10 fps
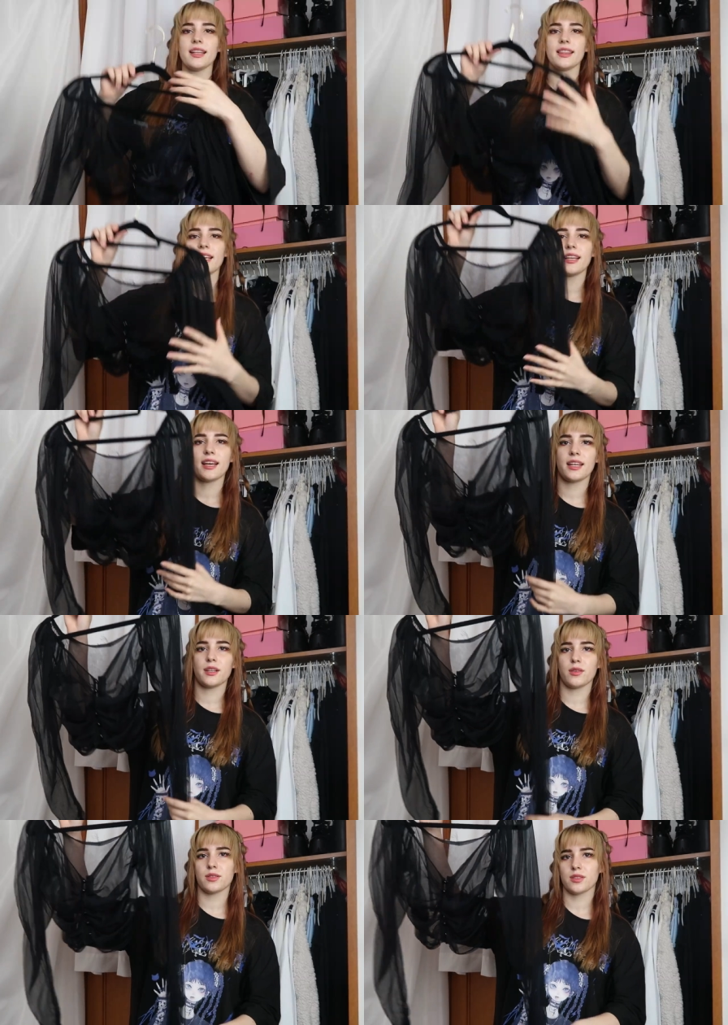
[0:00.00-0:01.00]
And then
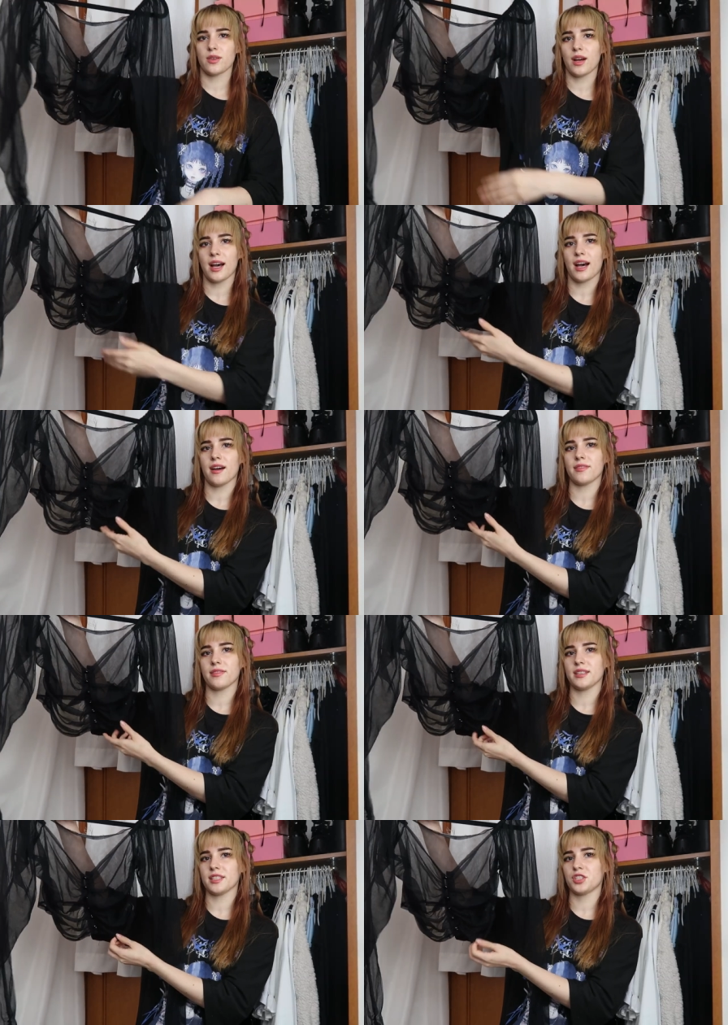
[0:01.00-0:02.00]
I also have
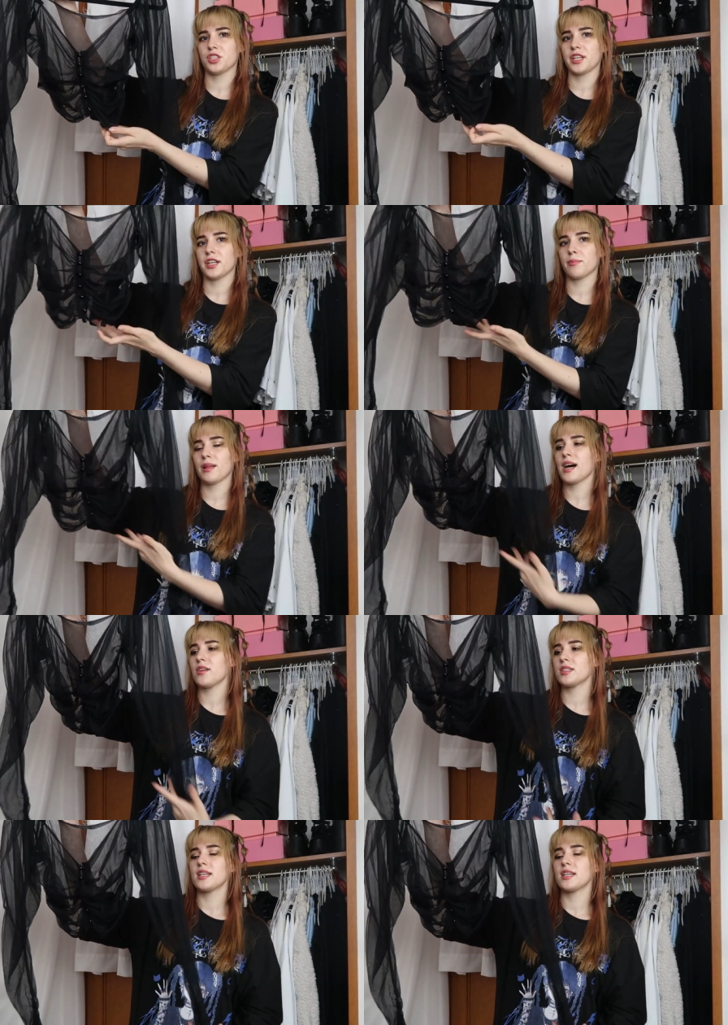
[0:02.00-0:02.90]
this sheer blouse.